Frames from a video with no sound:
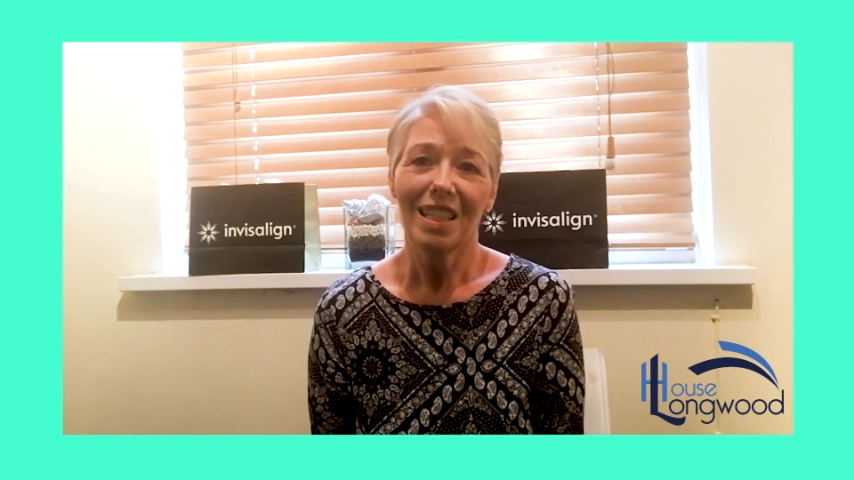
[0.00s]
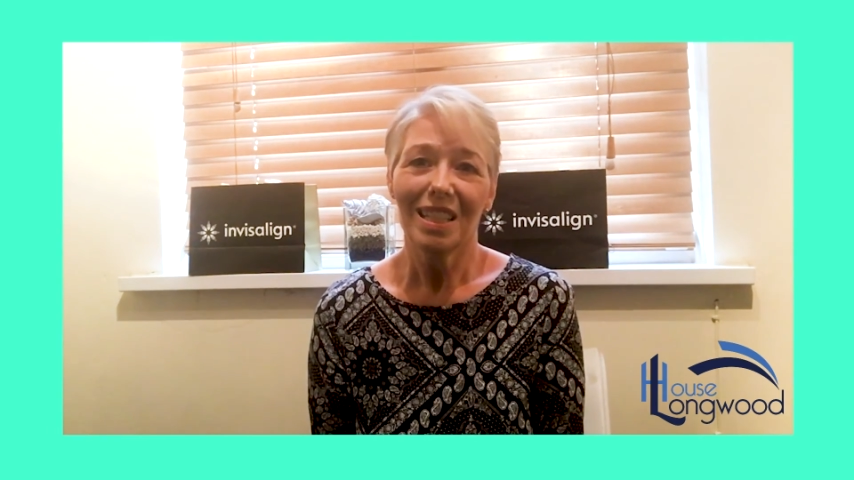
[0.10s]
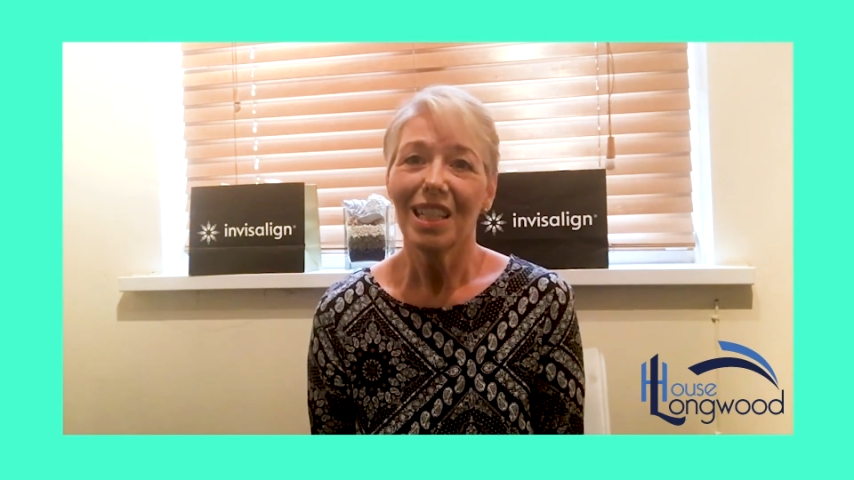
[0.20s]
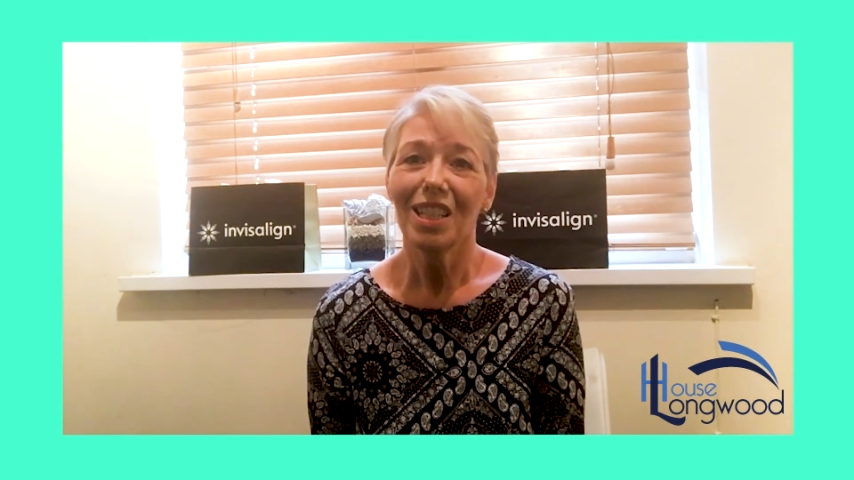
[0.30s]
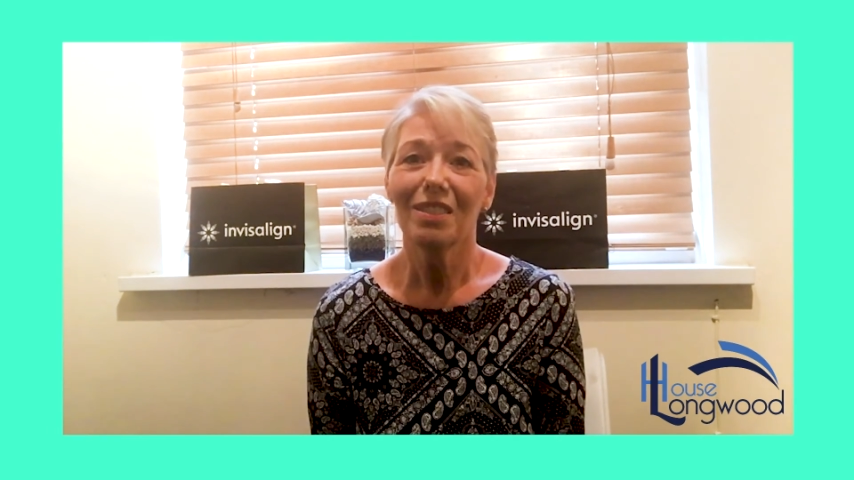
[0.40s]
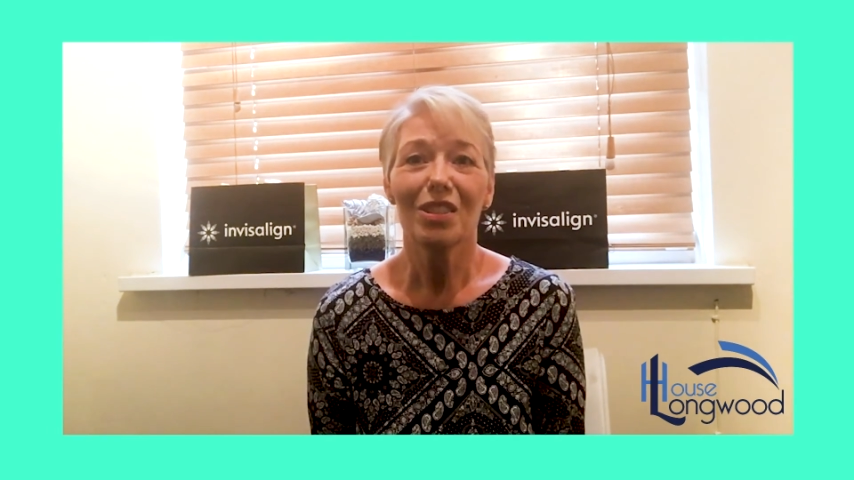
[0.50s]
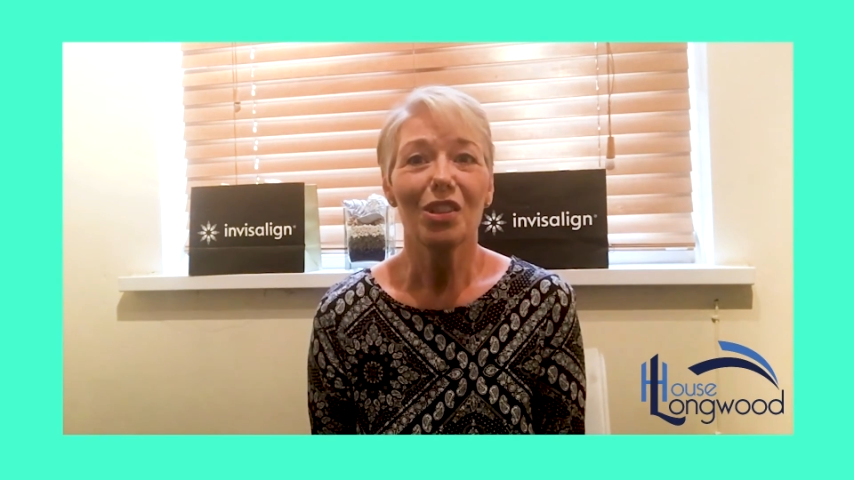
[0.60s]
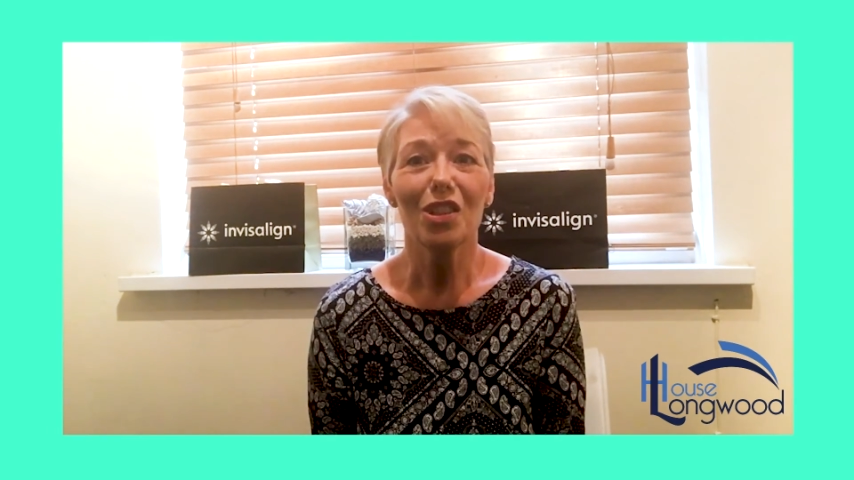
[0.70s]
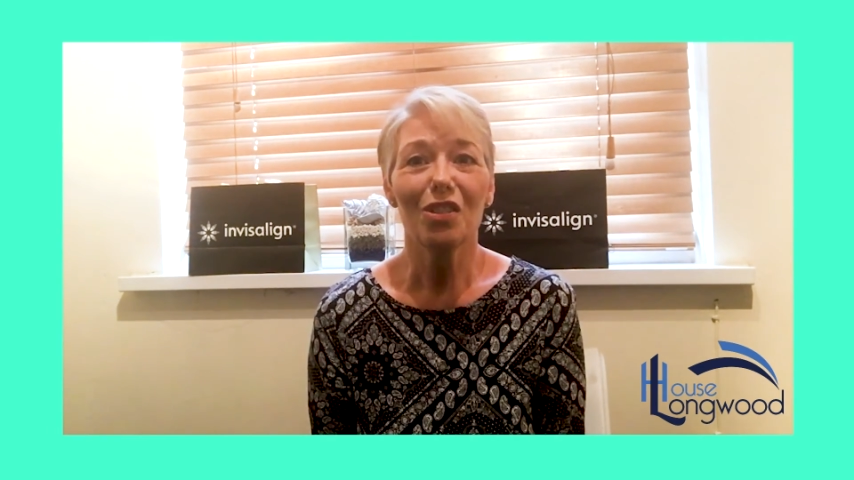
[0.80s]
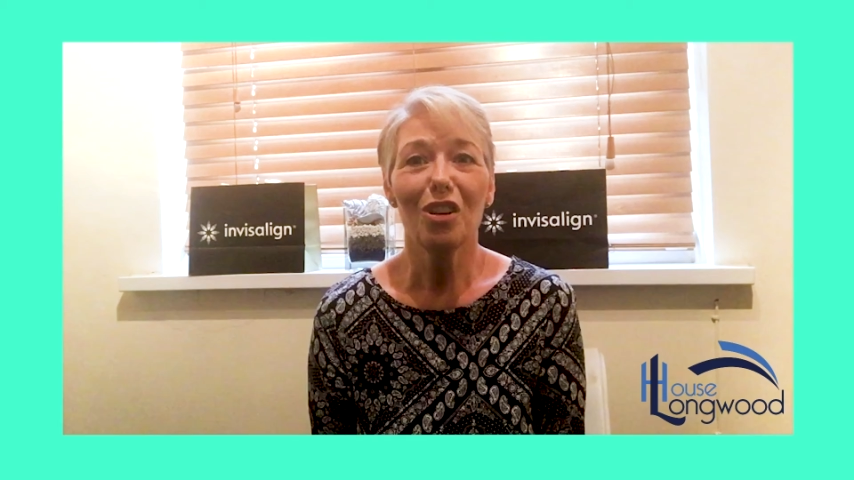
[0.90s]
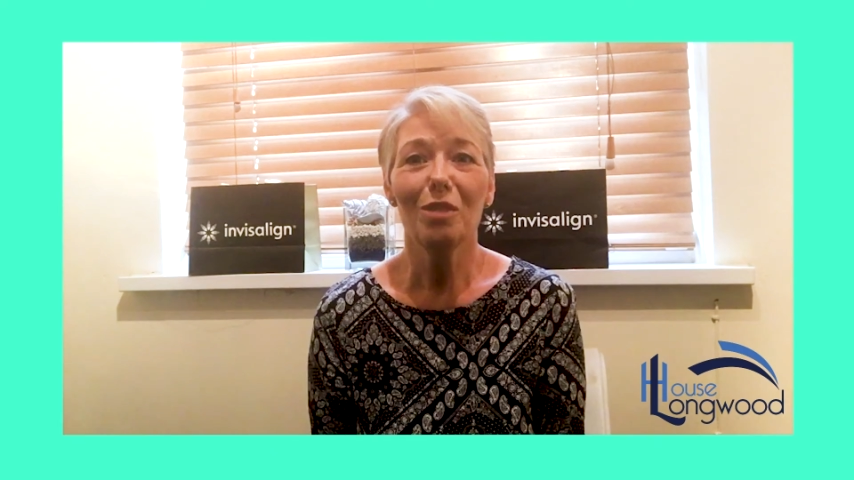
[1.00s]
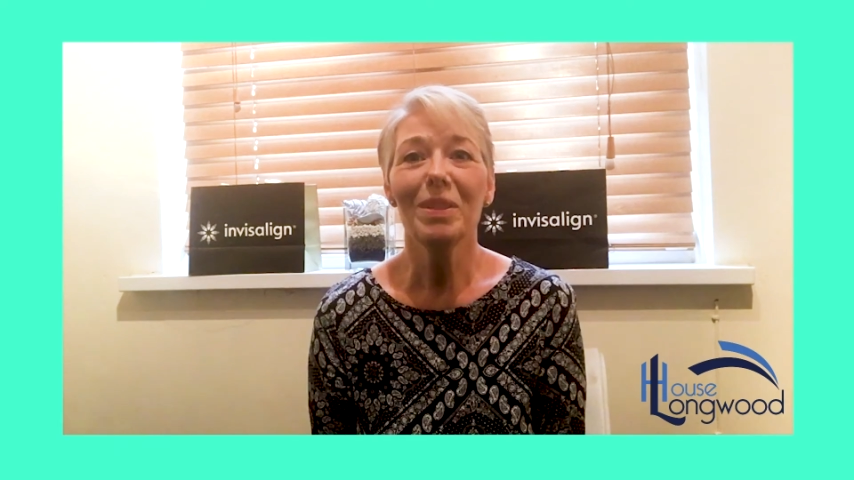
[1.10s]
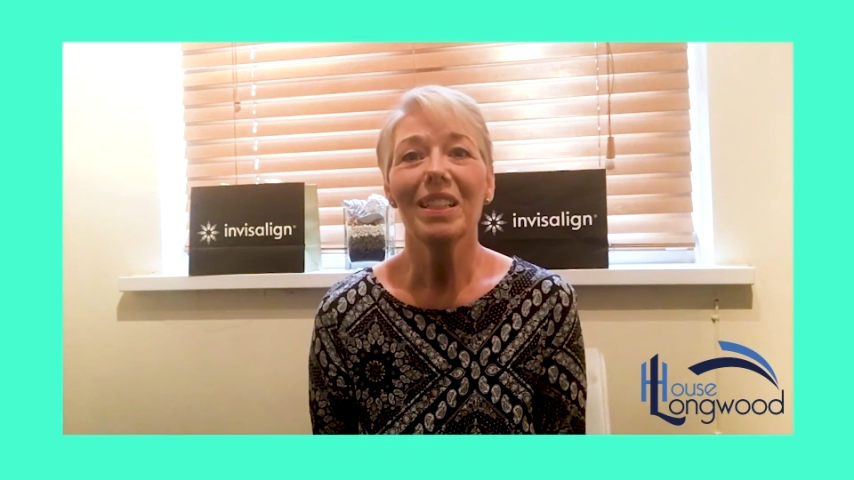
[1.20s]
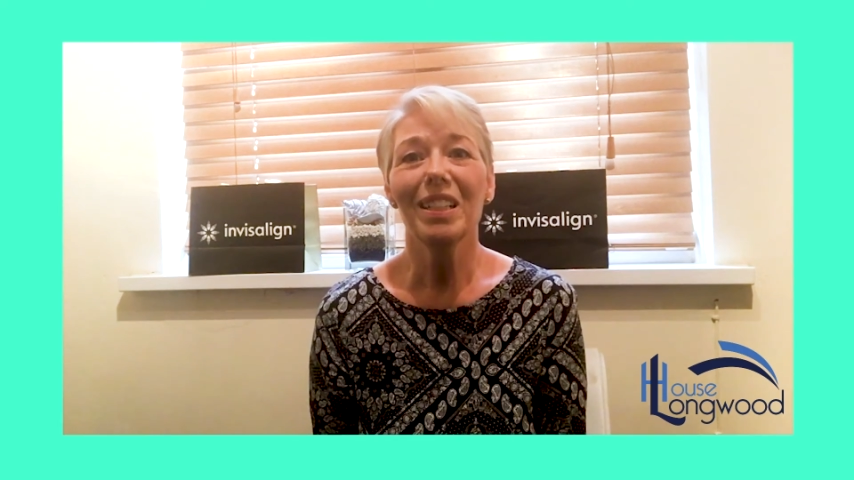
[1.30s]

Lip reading: See Dr. Ahmed